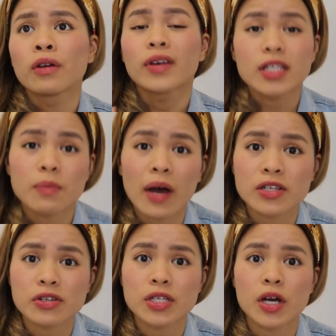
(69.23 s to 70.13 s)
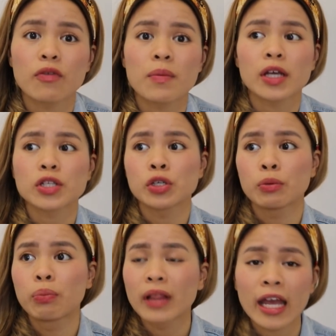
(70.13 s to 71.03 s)
victimize yourself, it makes you
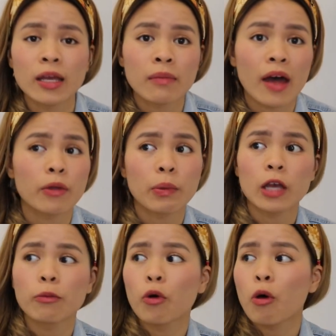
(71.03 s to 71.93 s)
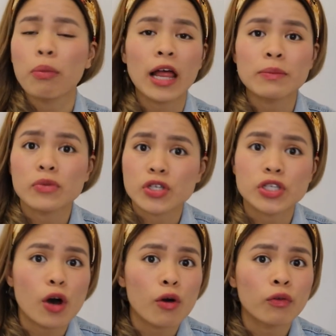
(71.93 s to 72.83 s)
blame other people or blame
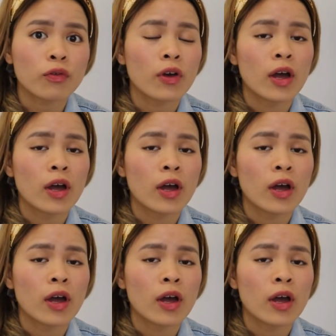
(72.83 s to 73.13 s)
yourself.